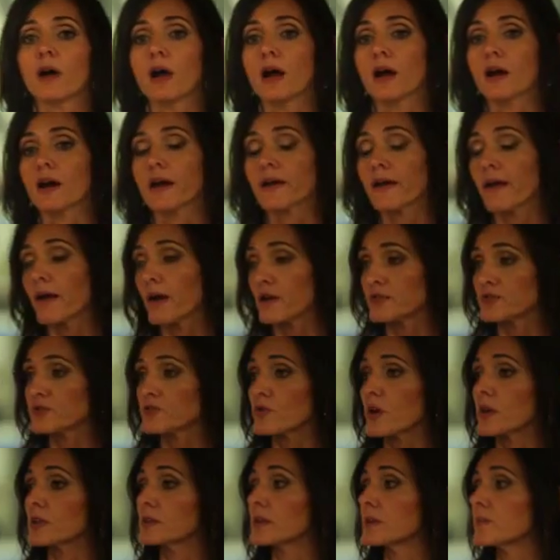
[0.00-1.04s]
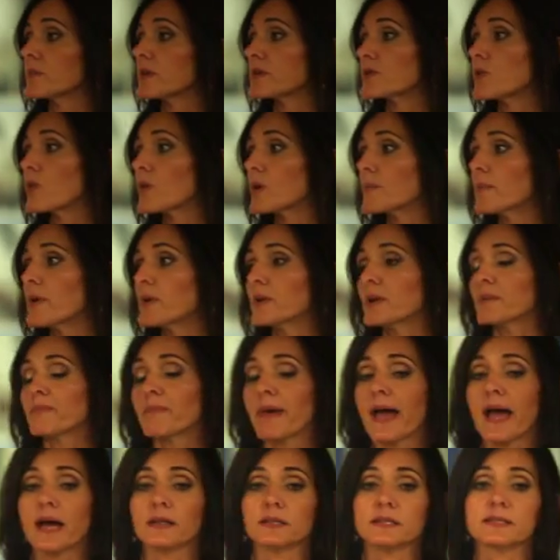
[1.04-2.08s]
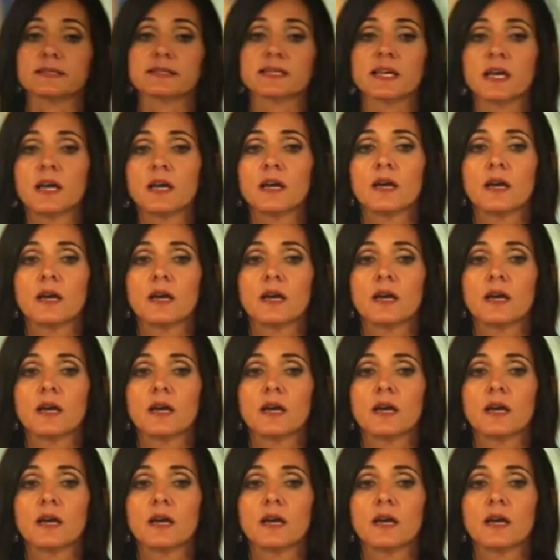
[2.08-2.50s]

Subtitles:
are struggling with hormone imbalance.